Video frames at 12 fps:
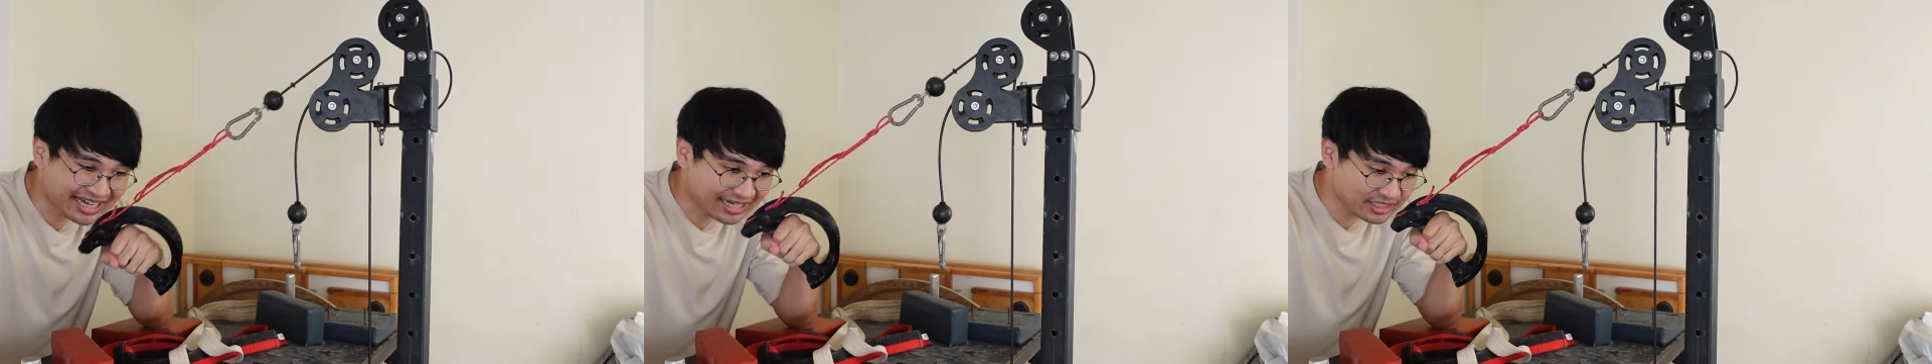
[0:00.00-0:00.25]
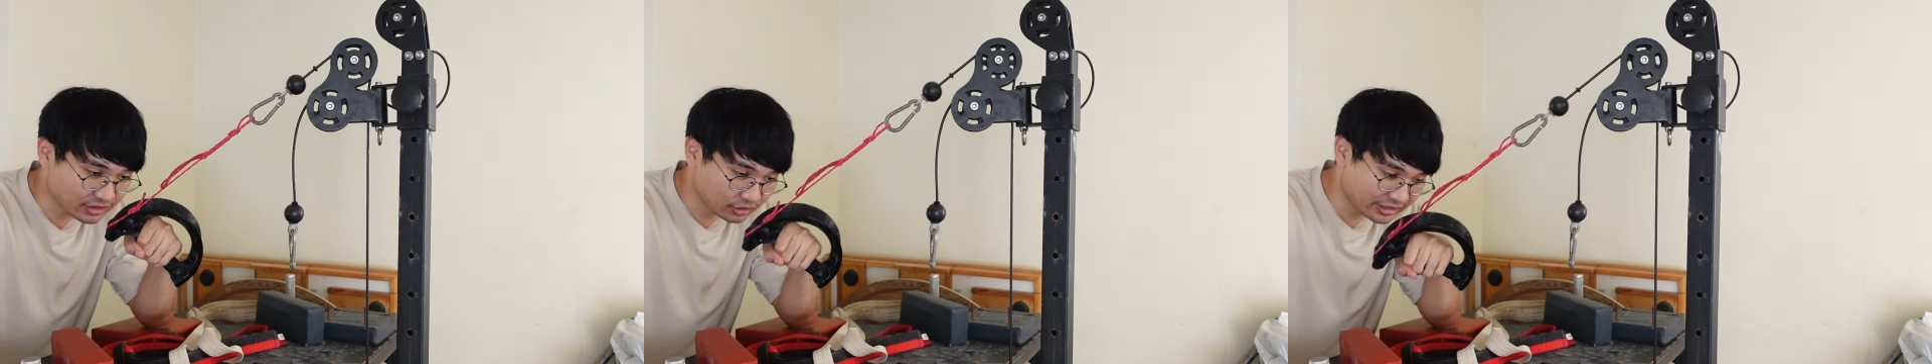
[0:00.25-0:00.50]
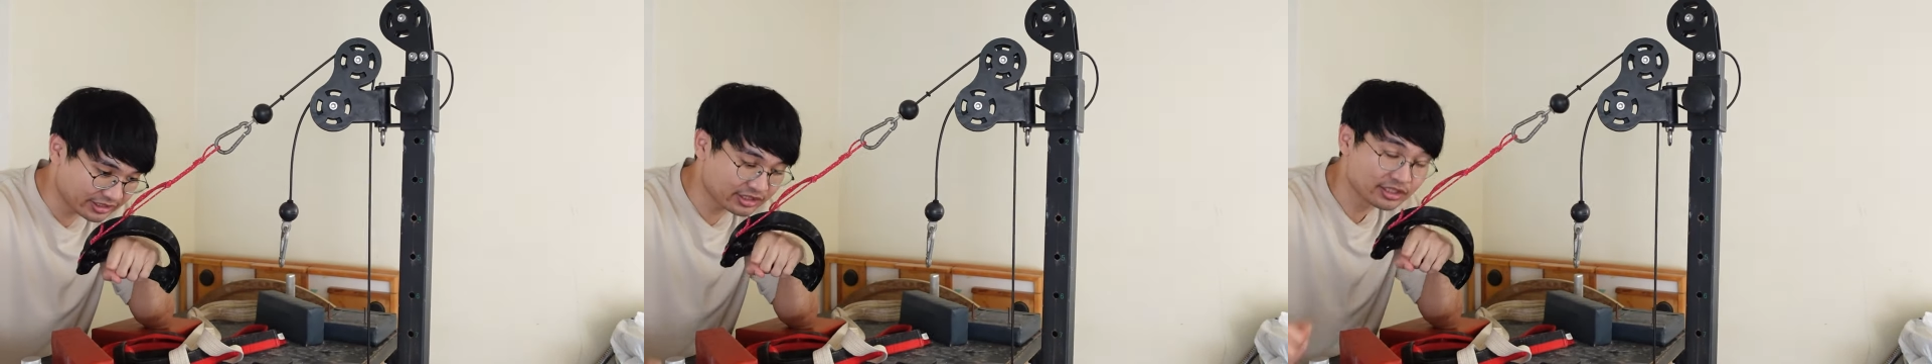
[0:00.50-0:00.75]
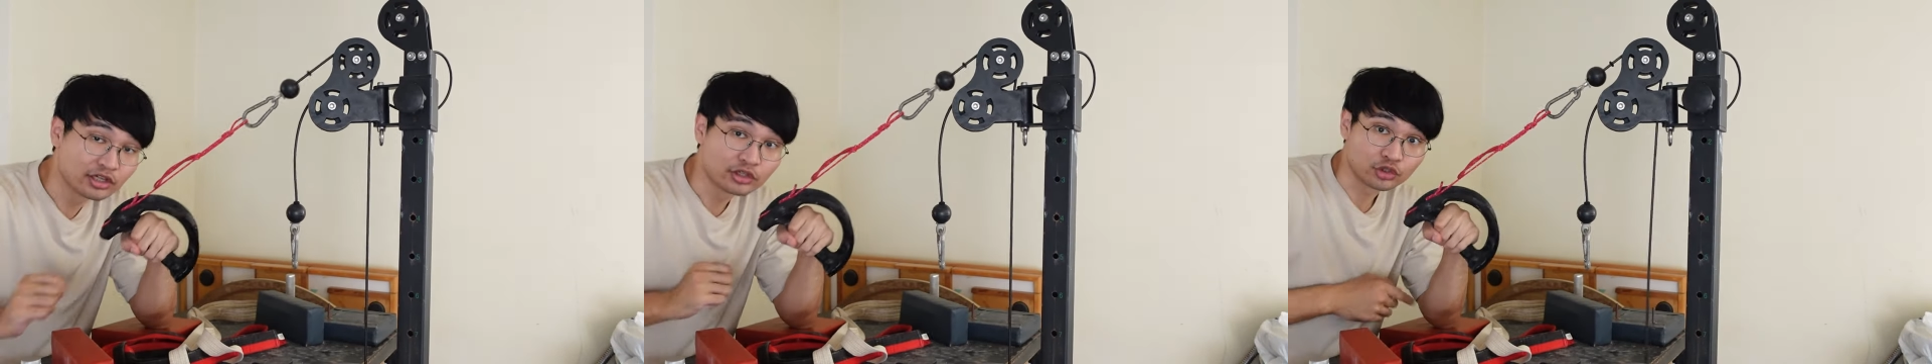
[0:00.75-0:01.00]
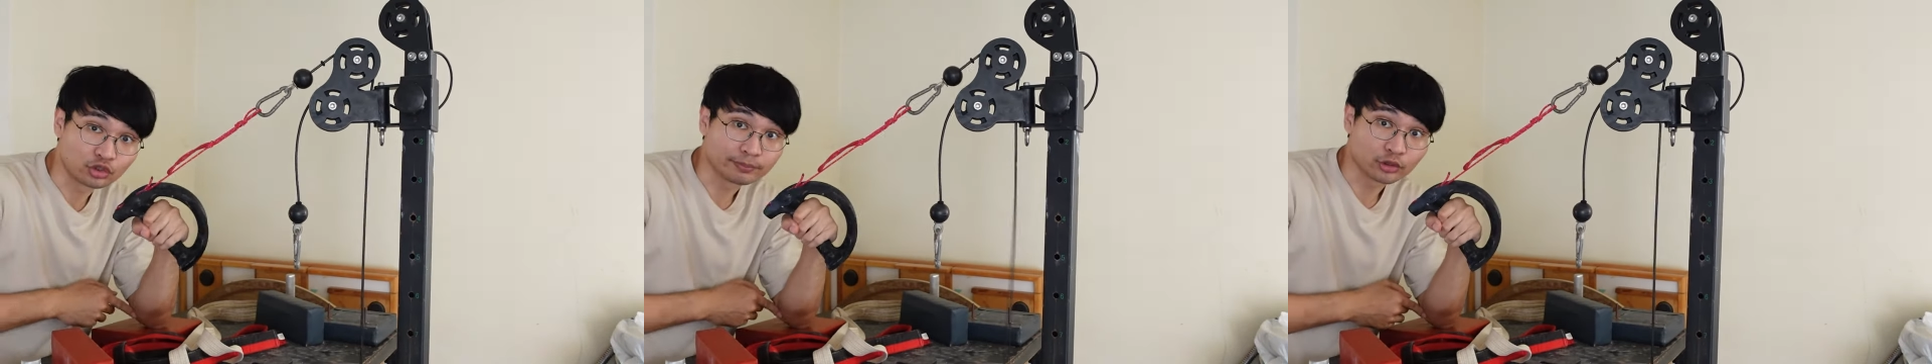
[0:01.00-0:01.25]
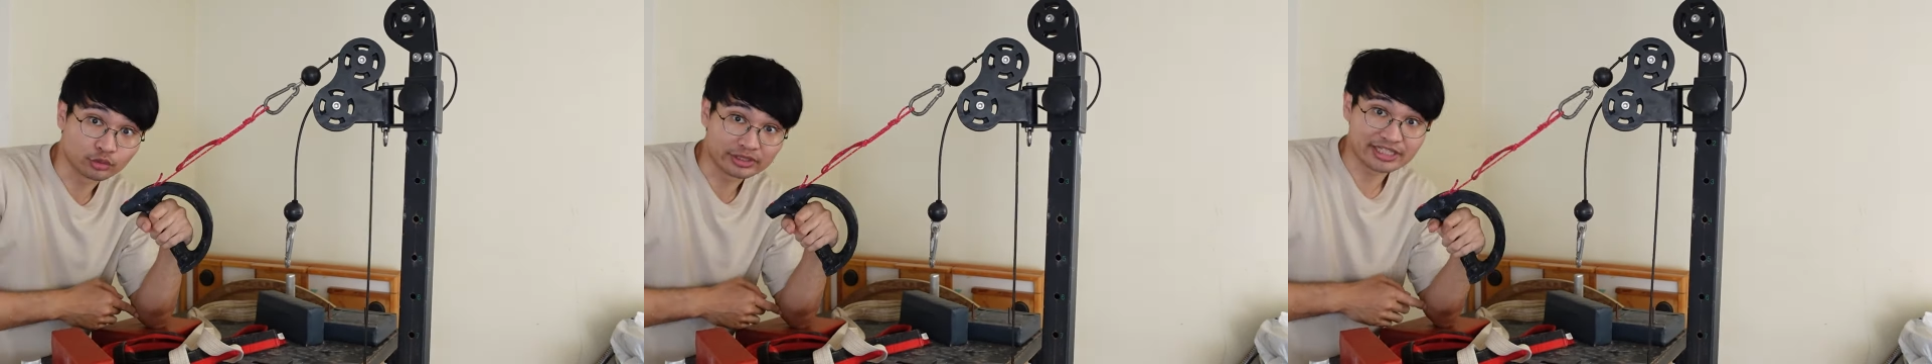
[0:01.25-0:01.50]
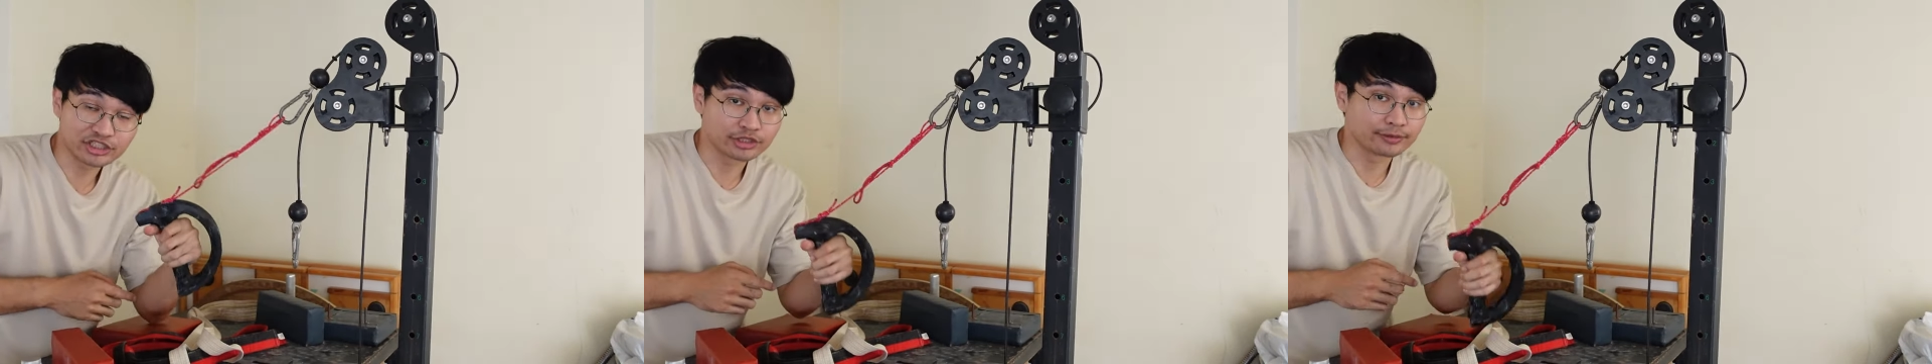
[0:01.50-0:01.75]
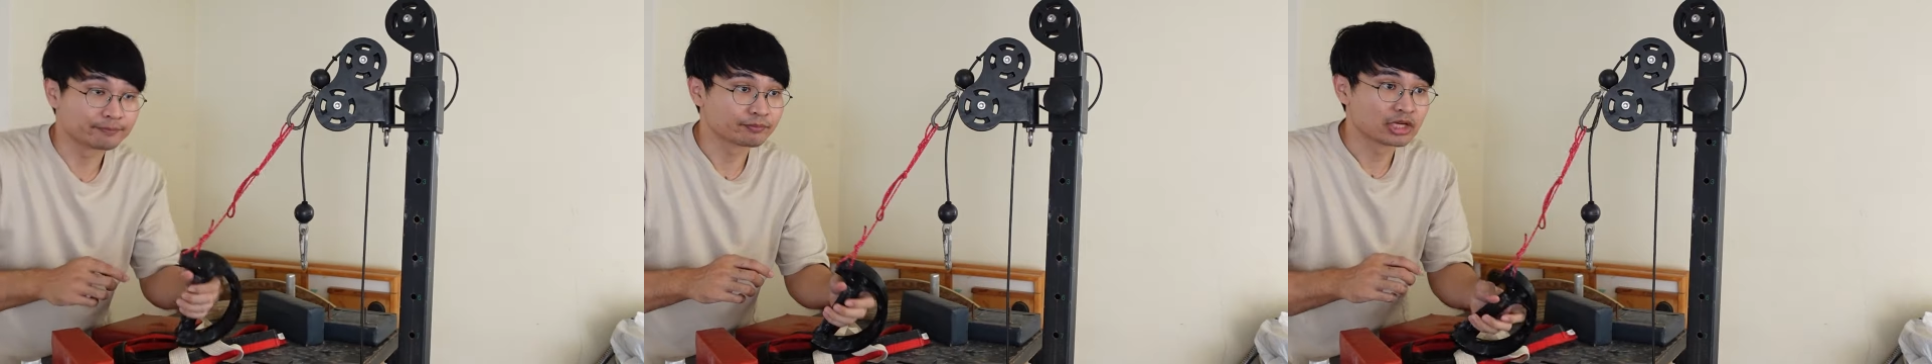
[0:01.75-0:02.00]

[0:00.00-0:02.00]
isolates your pronation.